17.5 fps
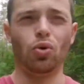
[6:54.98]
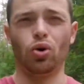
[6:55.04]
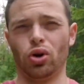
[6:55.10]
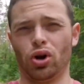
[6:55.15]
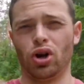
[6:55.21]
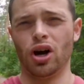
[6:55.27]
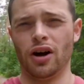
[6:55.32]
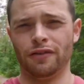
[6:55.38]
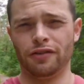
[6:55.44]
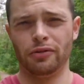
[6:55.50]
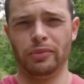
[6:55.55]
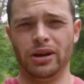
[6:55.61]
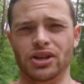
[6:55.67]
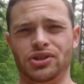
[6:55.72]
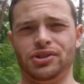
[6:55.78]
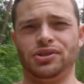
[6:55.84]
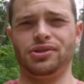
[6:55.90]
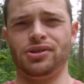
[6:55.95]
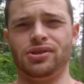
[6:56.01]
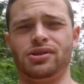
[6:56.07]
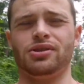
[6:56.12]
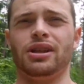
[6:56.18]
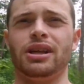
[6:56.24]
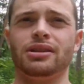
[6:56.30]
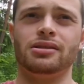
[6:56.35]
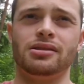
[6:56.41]
order confirmations.
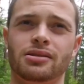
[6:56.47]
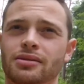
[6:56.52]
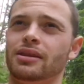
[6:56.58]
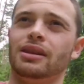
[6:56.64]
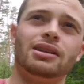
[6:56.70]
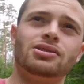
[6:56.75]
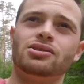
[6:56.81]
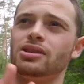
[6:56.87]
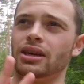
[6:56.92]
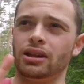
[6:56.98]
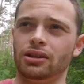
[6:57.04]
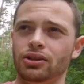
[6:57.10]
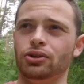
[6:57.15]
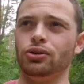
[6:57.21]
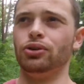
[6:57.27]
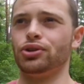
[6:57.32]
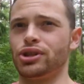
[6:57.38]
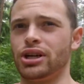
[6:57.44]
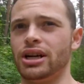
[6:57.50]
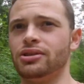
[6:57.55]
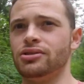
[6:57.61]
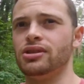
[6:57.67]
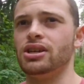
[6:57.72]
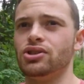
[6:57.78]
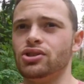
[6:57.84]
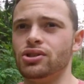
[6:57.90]
So that's like literal
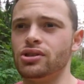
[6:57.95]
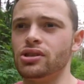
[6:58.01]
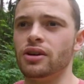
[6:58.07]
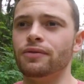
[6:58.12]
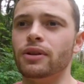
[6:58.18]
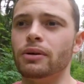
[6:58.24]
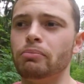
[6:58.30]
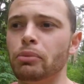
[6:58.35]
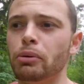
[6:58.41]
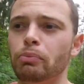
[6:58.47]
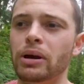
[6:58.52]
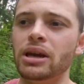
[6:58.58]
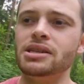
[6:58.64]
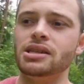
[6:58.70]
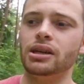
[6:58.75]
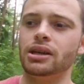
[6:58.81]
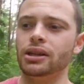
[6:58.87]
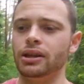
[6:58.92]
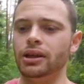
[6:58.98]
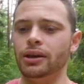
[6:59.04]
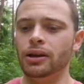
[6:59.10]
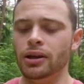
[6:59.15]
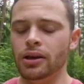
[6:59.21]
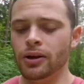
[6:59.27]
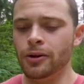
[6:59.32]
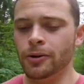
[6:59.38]
translations of them. But
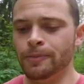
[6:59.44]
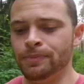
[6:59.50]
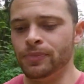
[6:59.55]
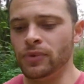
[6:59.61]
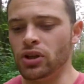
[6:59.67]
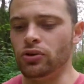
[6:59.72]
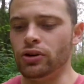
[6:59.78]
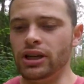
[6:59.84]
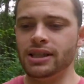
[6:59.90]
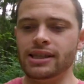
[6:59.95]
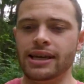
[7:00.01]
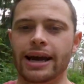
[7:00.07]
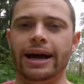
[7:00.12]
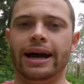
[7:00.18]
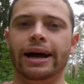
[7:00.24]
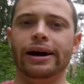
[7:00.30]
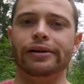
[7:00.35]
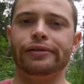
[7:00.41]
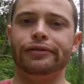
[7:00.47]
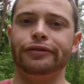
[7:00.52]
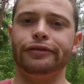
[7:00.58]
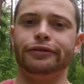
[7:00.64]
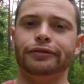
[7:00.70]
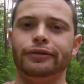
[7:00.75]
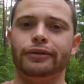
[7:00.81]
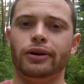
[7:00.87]
basically, you need to
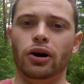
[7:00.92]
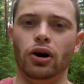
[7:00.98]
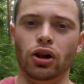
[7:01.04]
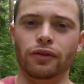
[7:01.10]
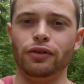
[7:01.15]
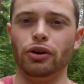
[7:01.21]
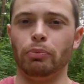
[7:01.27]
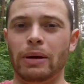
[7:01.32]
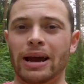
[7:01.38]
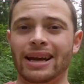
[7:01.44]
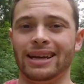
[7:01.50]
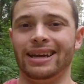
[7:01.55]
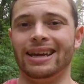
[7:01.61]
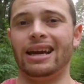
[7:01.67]
have all of your bank